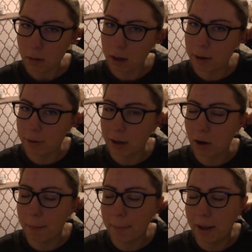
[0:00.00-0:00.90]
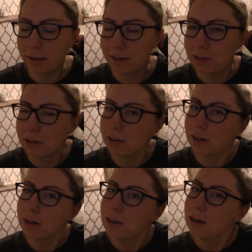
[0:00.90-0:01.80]
and I felt compelled to
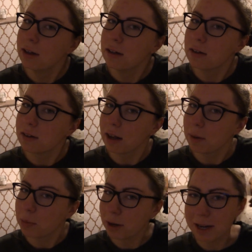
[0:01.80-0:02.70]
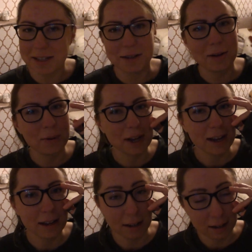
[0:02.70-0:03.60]
celebrate in a way.
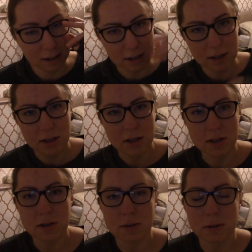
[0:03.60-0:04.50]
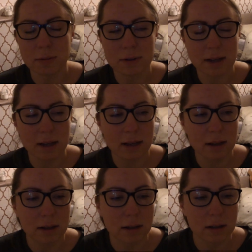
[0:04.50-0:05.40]
So I was
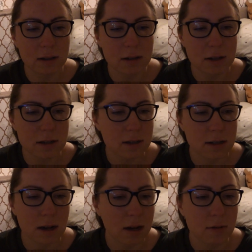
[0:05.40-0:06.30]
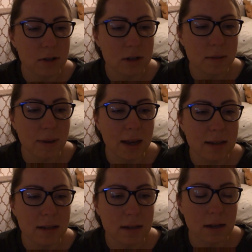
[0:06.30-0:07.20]
just
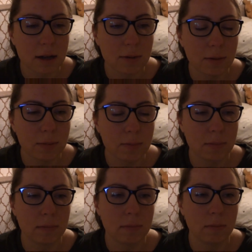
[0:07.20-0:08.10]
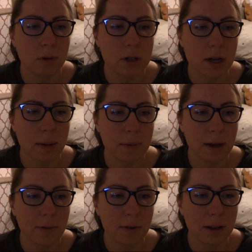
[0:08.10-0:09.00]
amazed at how much happier I
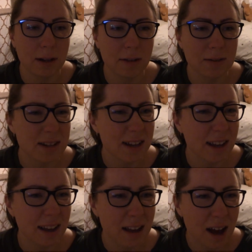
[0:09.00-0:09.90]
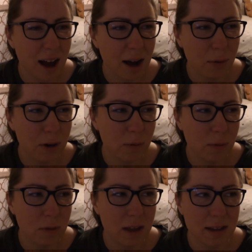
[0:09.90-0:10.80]
felt, and I was like, how
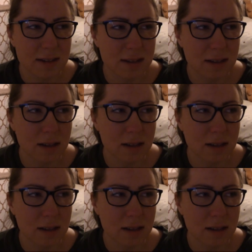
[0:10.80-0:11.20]
can this